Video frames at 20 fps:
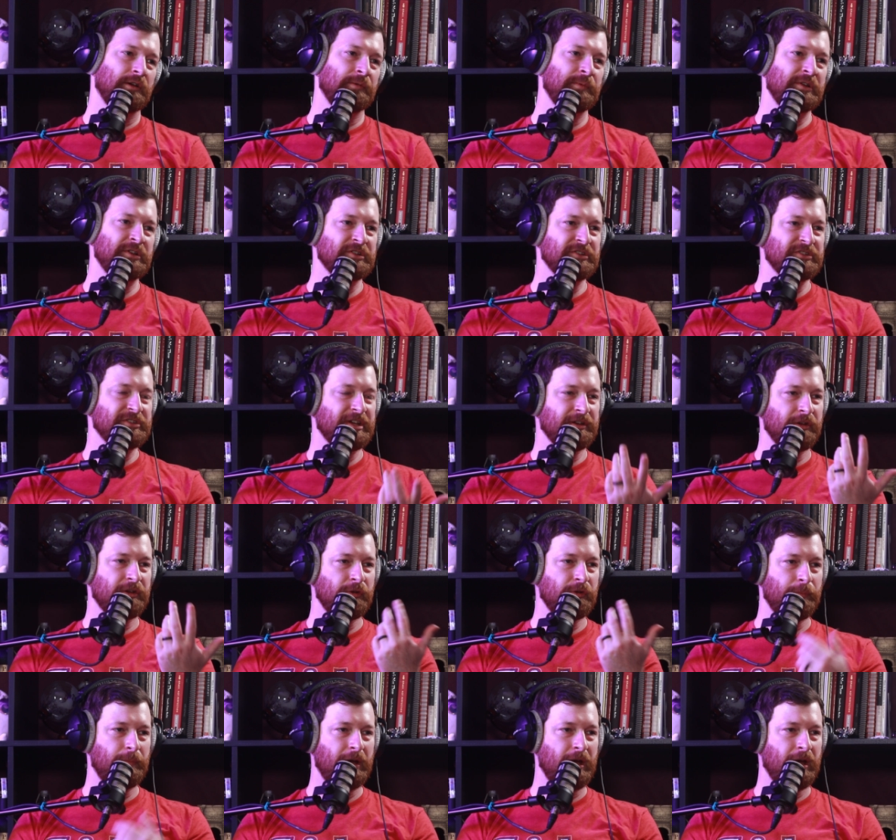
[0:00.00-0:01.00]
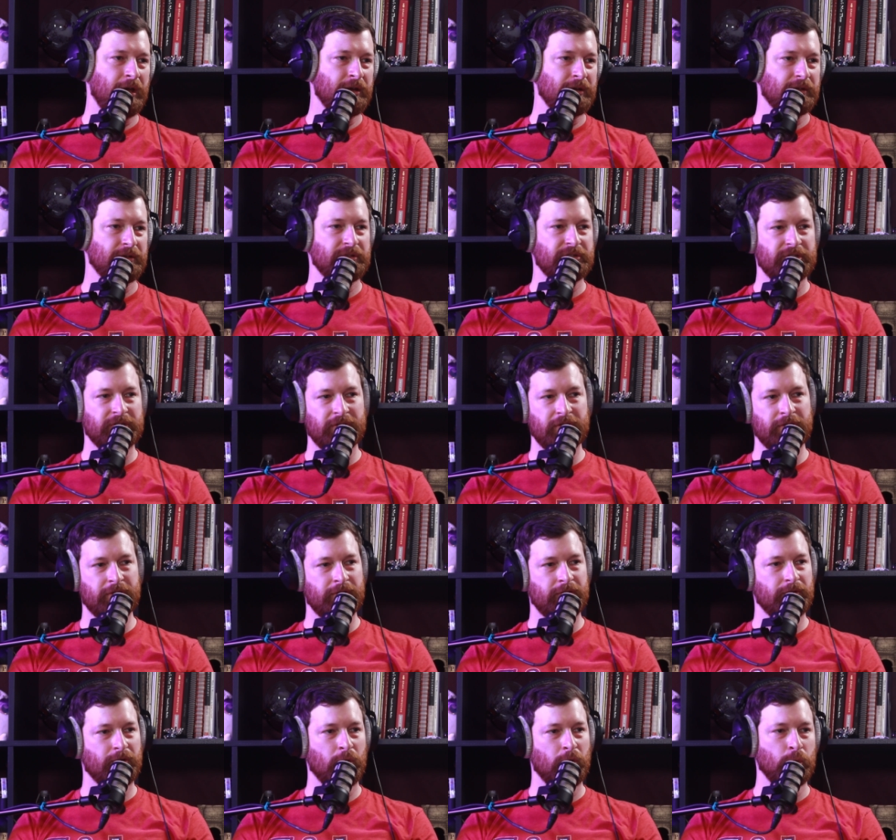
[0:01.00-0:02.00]
does that go back to the
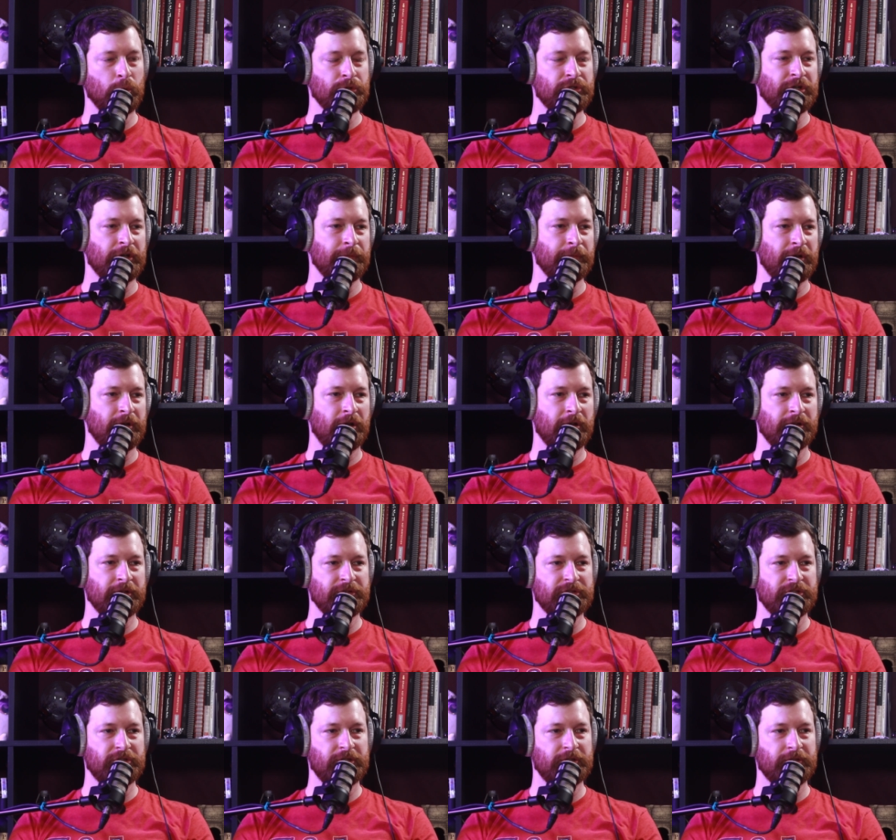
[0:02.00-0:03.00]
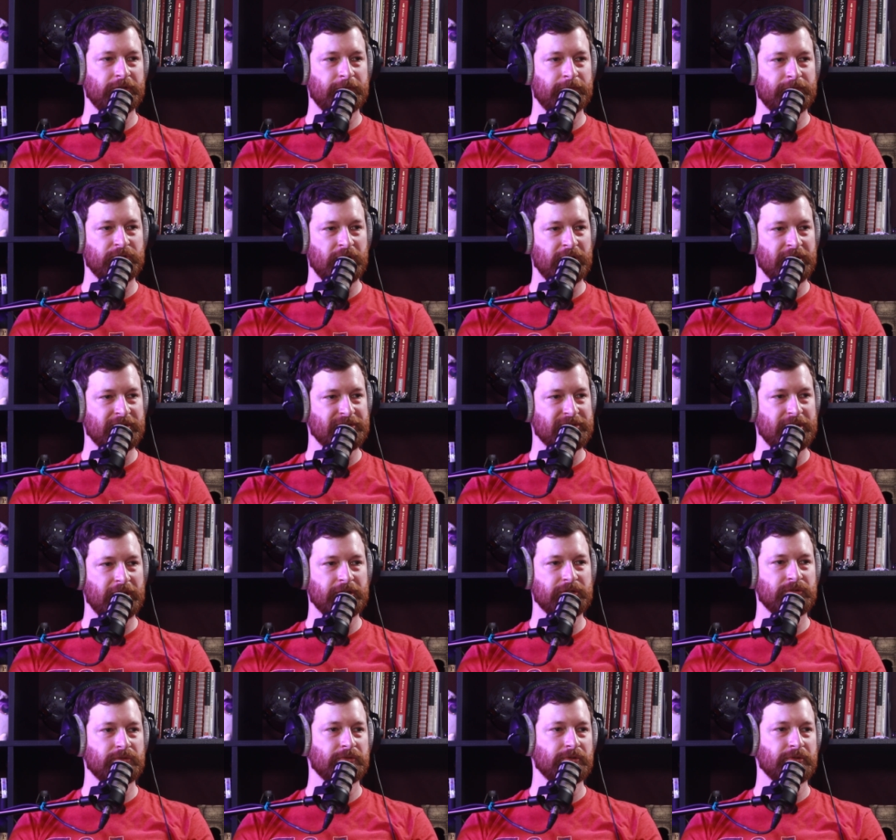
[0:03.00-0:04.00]
old terminology of
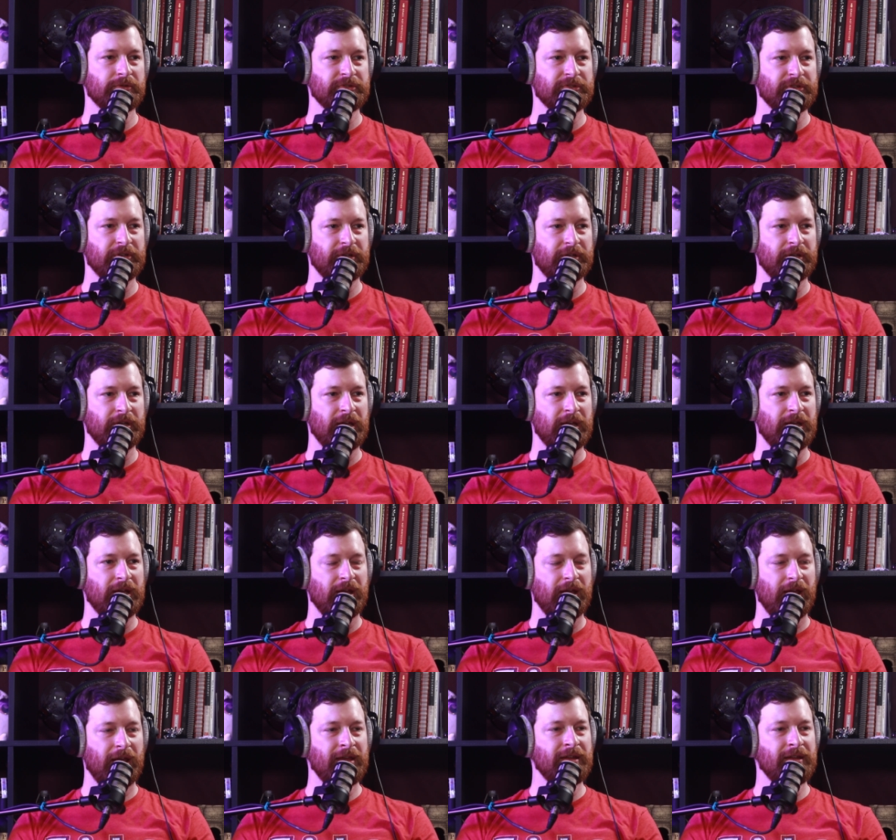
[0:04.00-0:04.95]
transsexuals? Like and